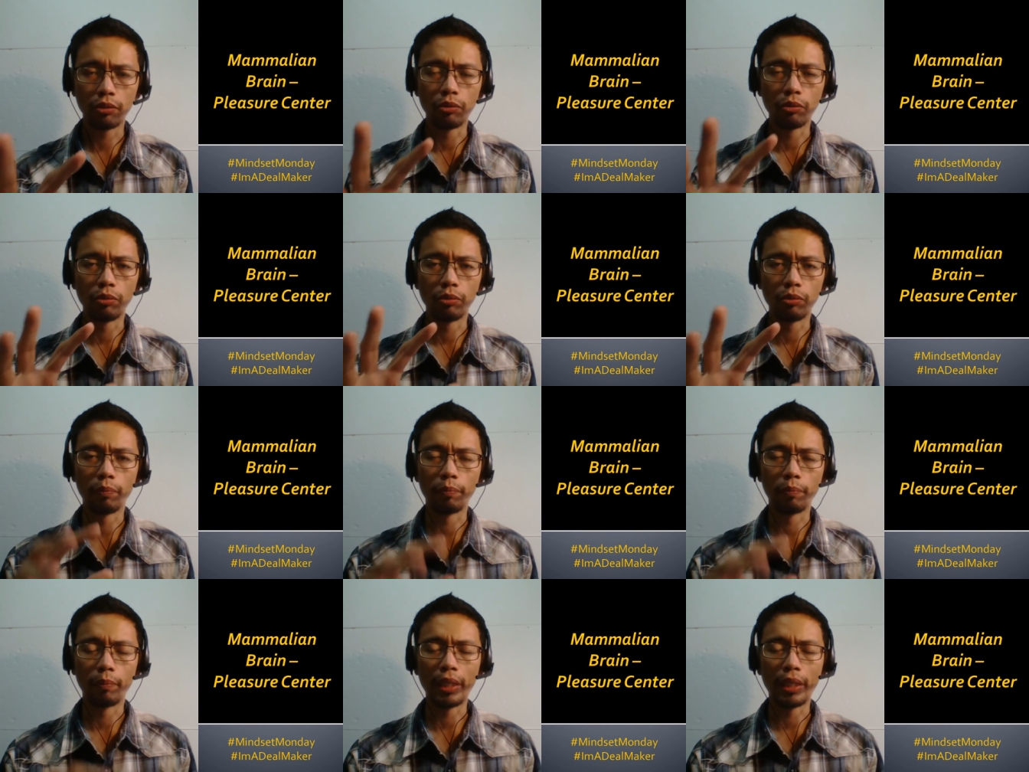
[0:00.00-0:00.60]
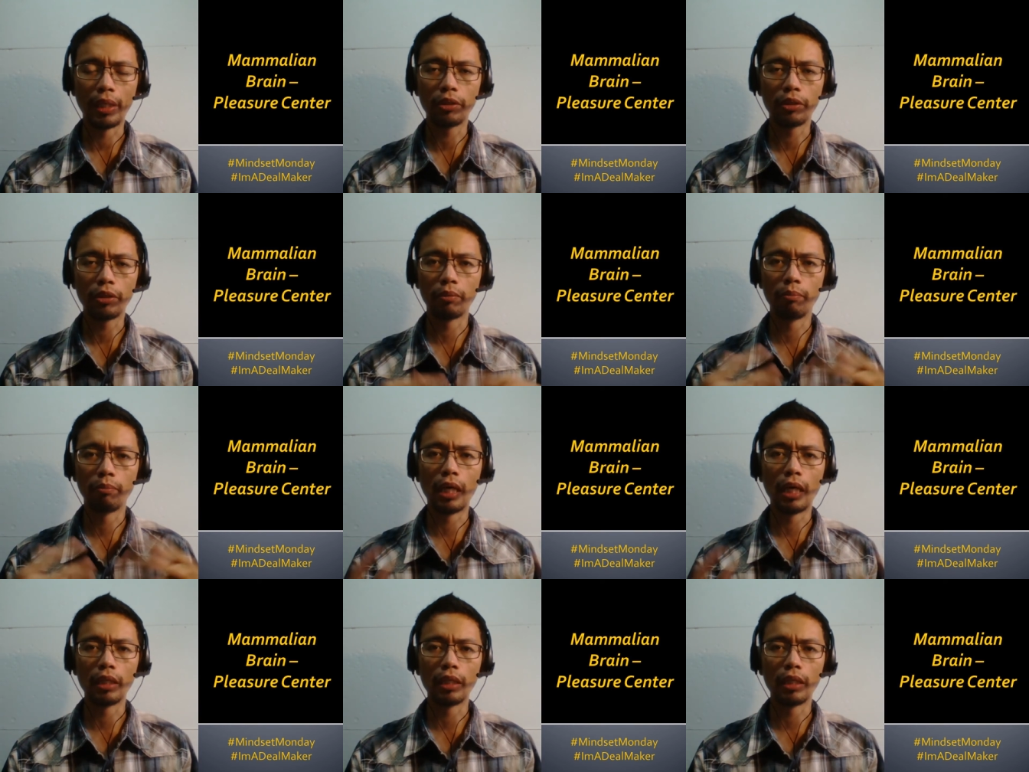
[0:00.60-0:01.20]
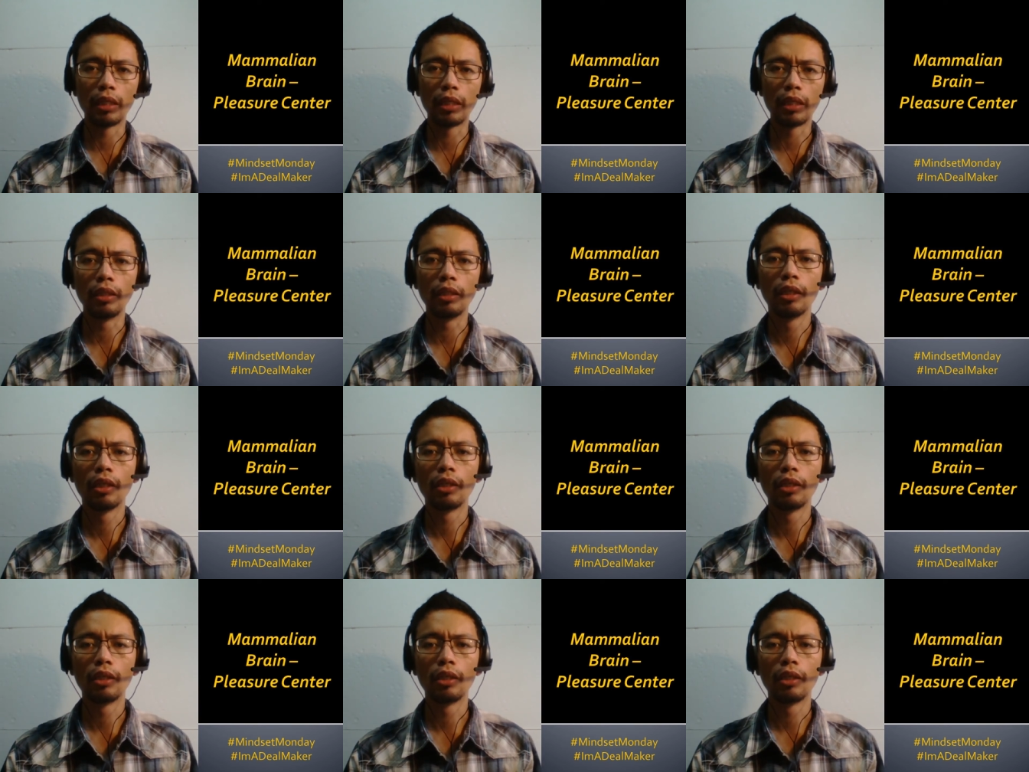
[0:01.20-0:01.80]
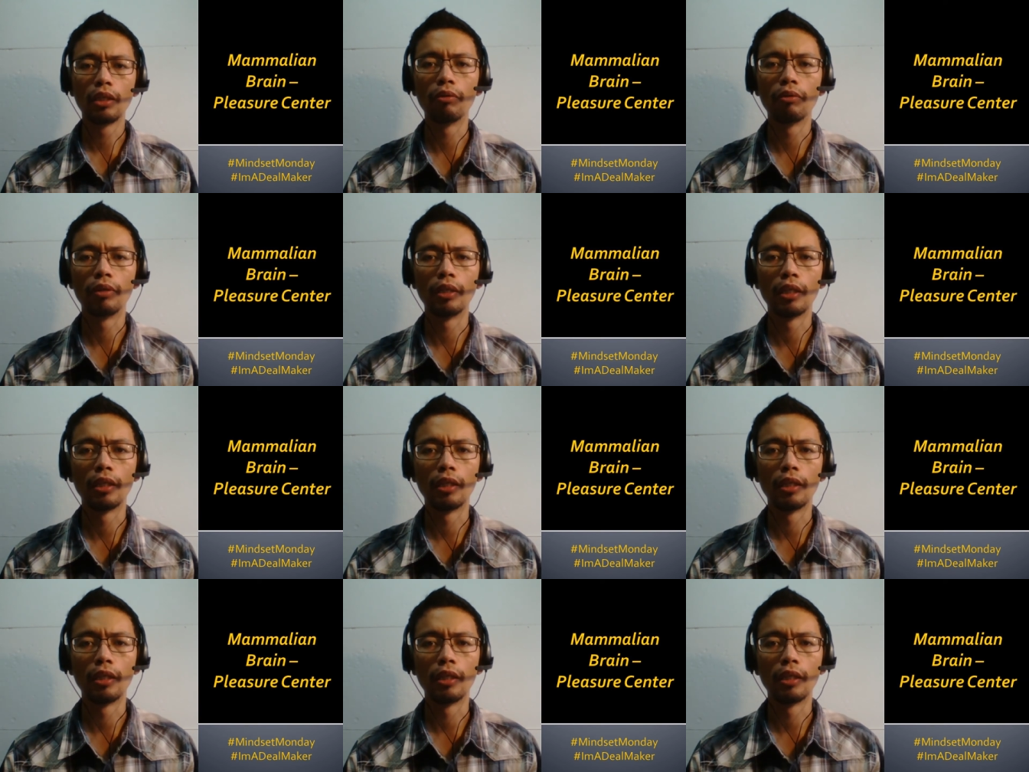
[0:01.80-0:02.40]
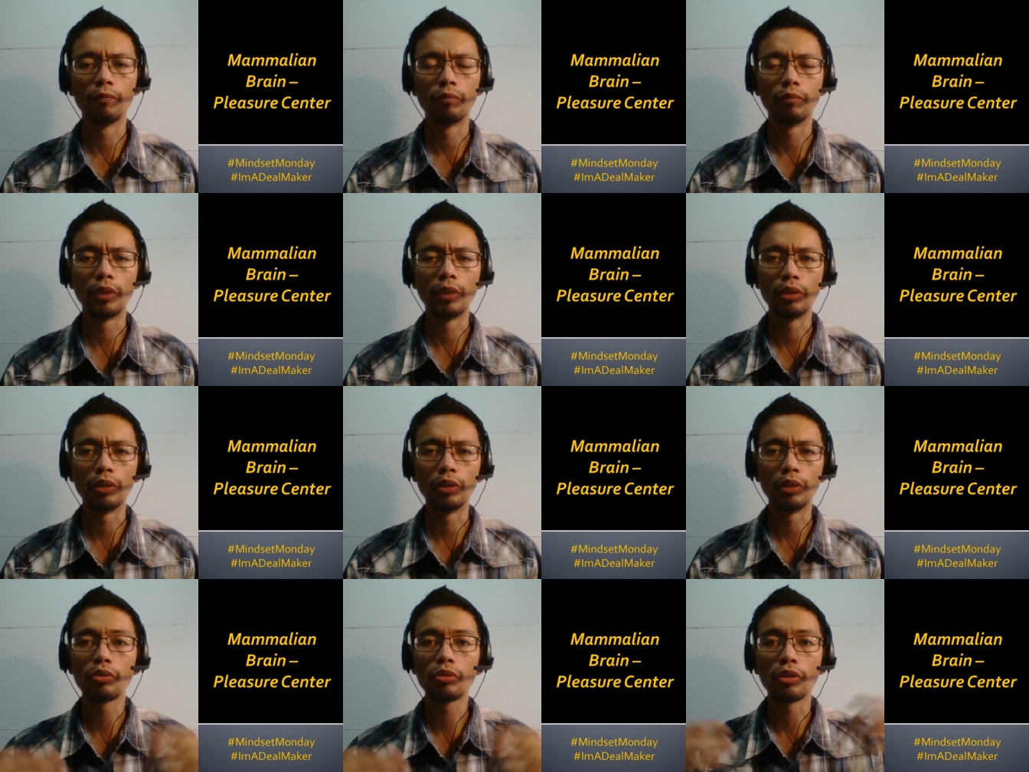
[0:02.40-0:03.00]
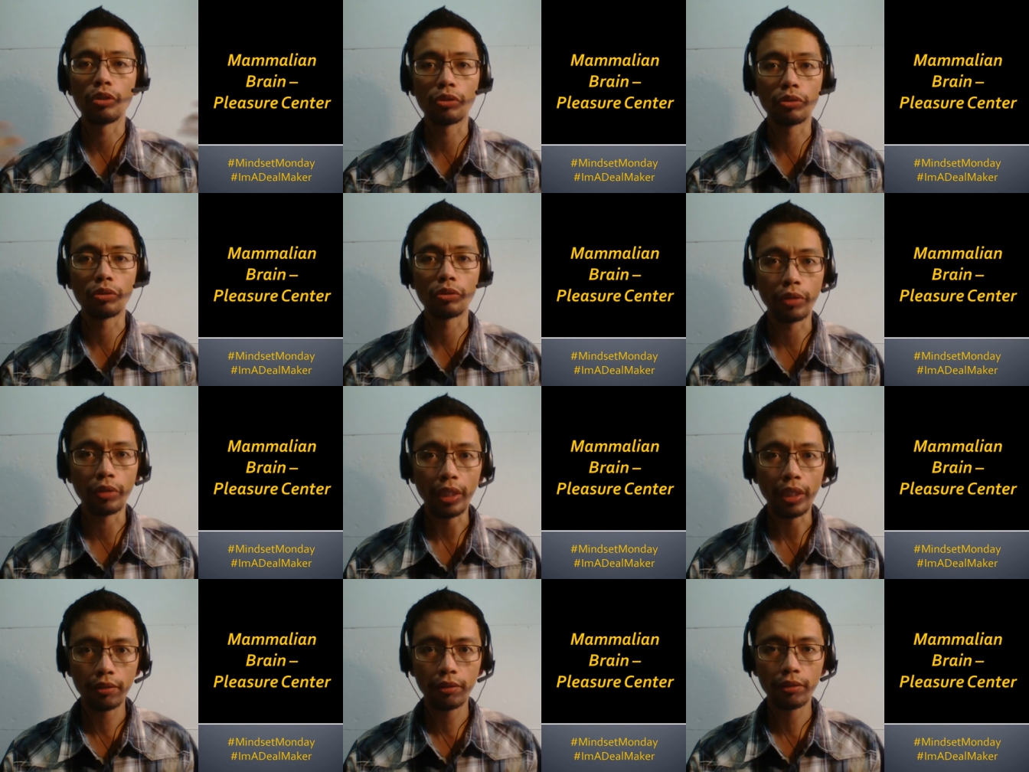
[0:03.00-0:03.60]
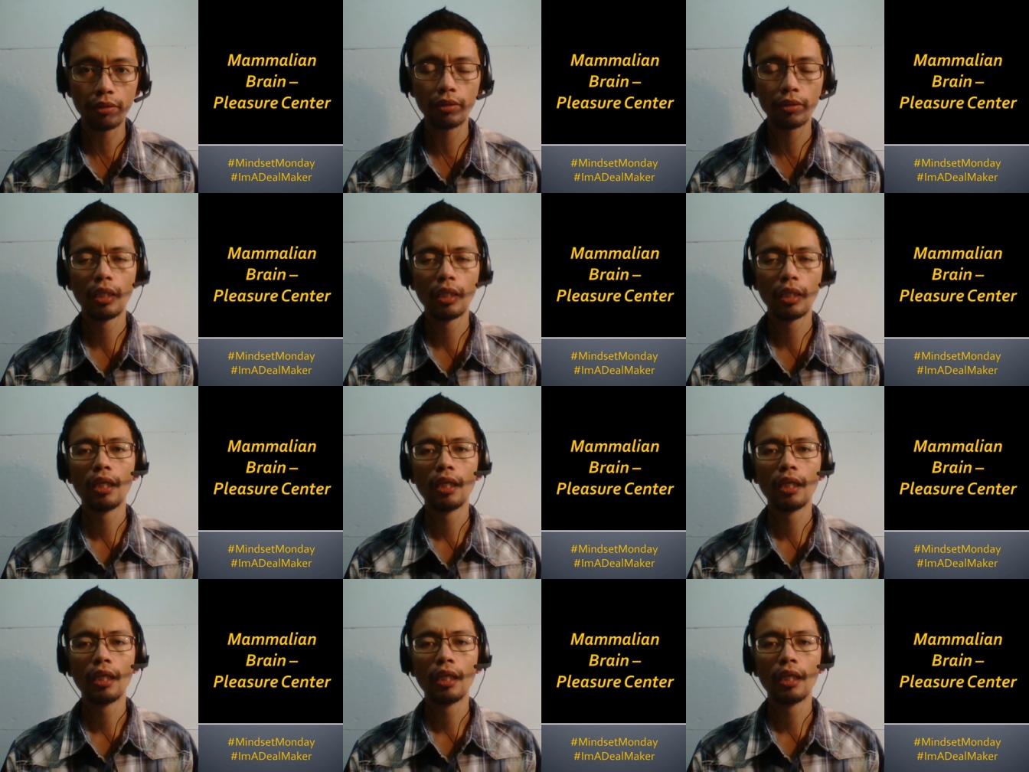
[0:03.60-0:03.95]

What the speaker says: to make your body reduce stress.